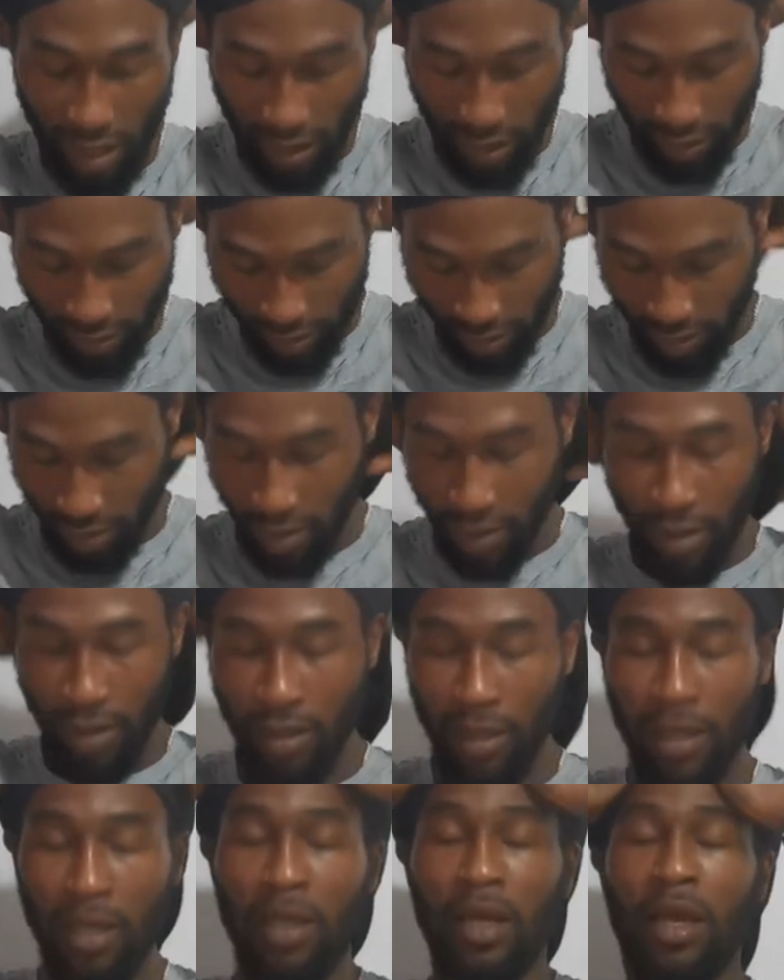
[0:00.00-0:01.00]

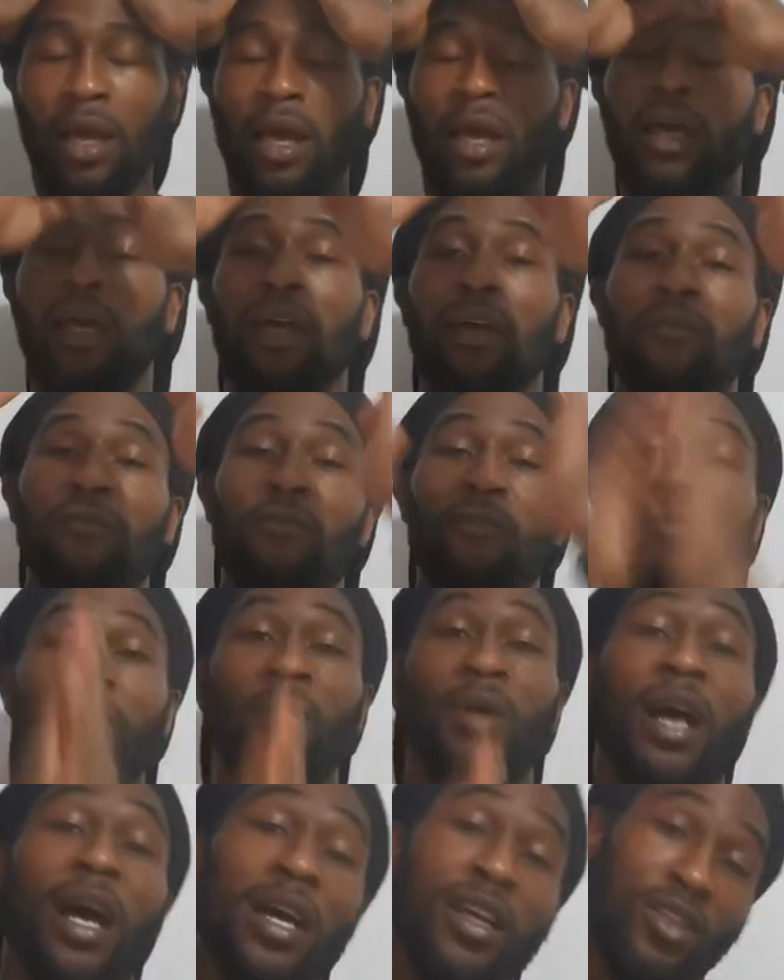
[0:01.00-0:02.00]
Leng
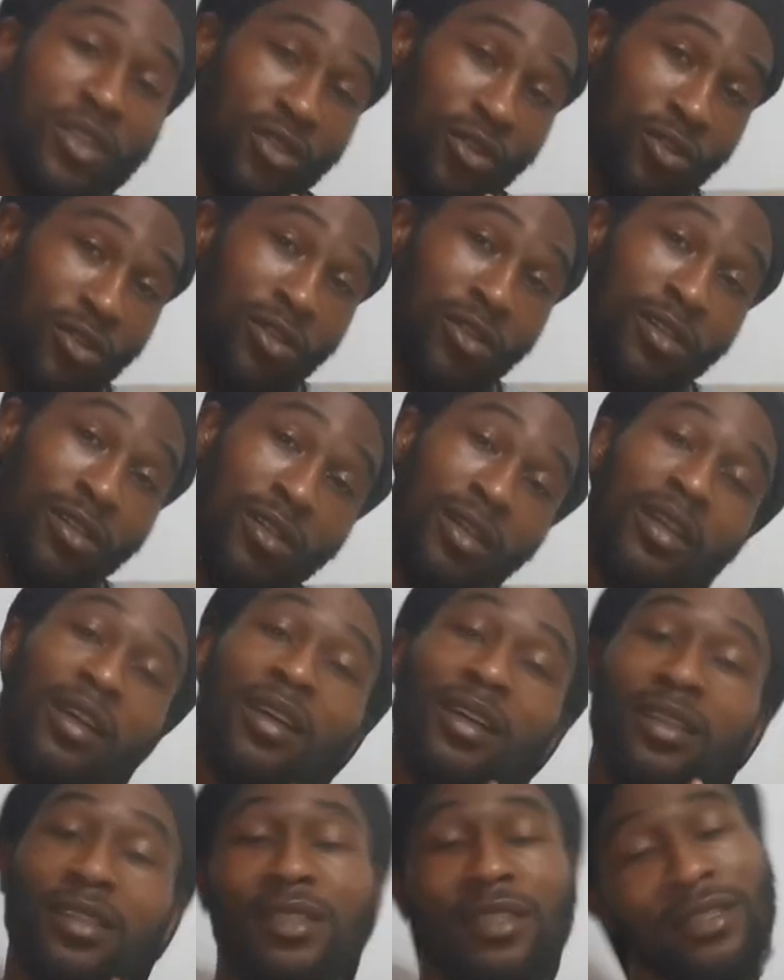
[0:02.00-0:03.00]
from ASSO
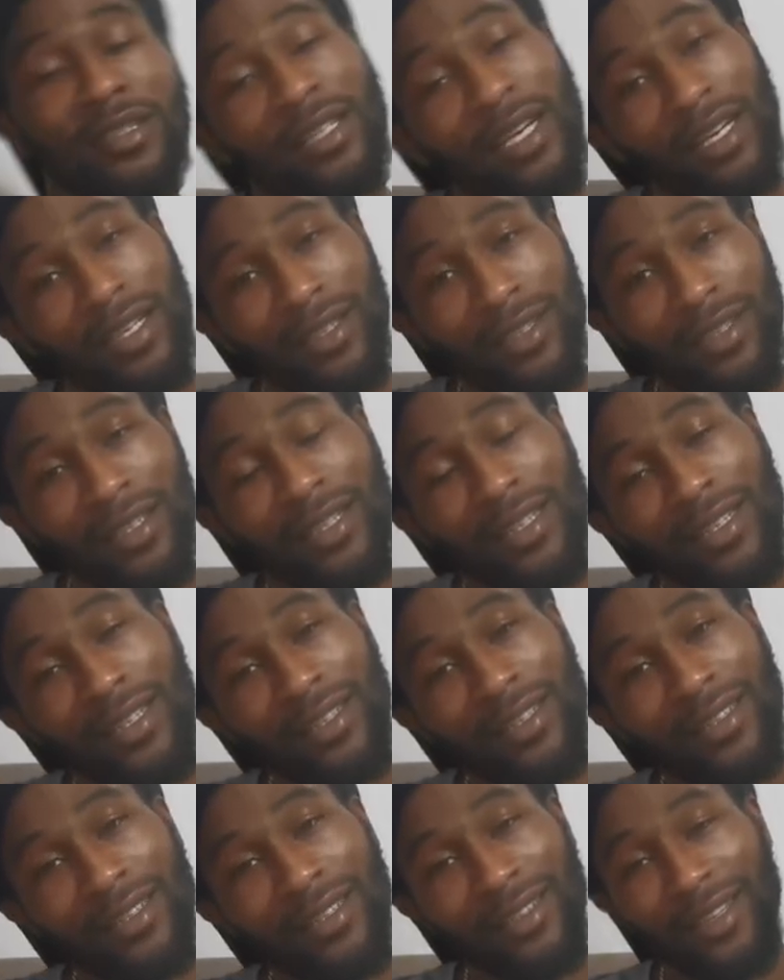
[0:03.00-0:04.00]
It Set
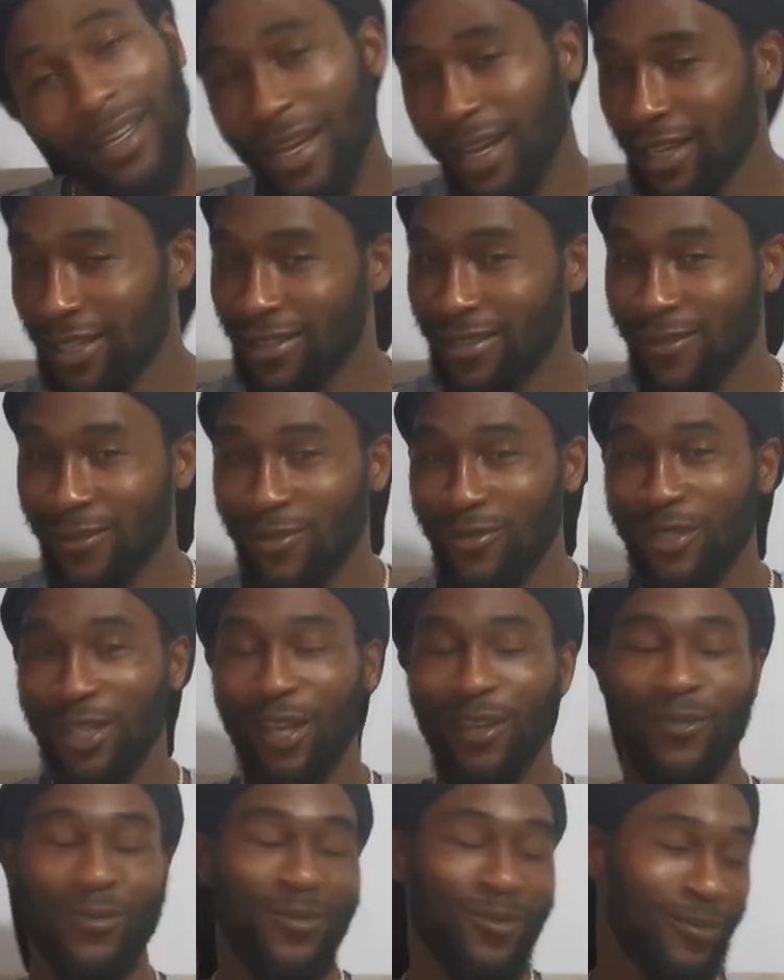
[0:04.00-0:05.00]
Airsoft
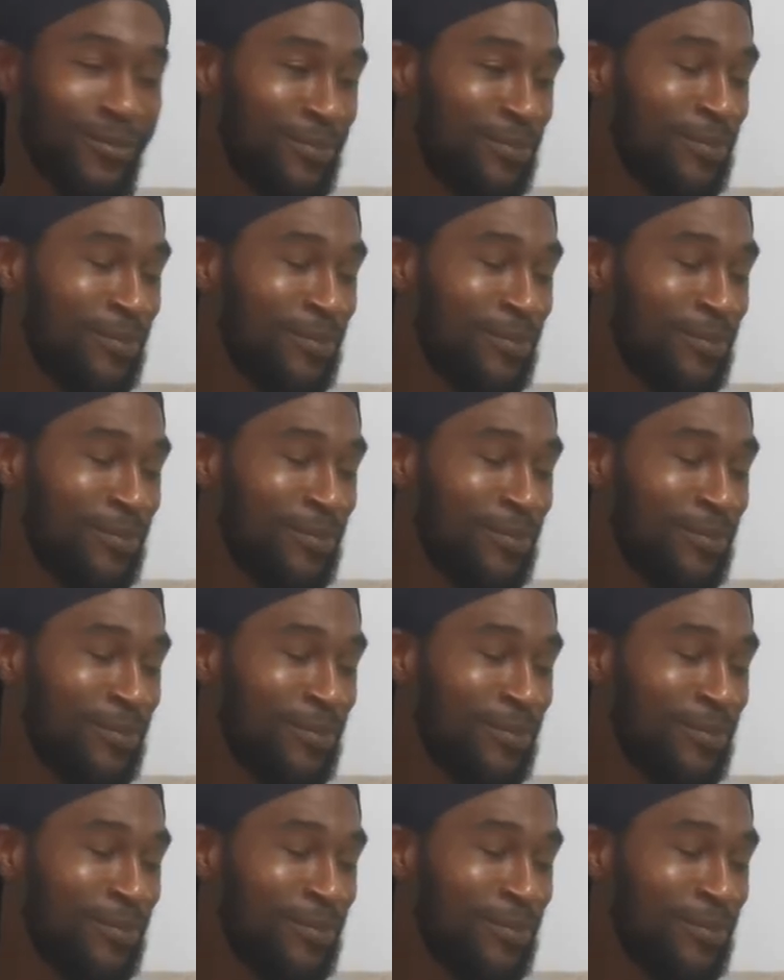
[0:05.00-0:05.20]
channel.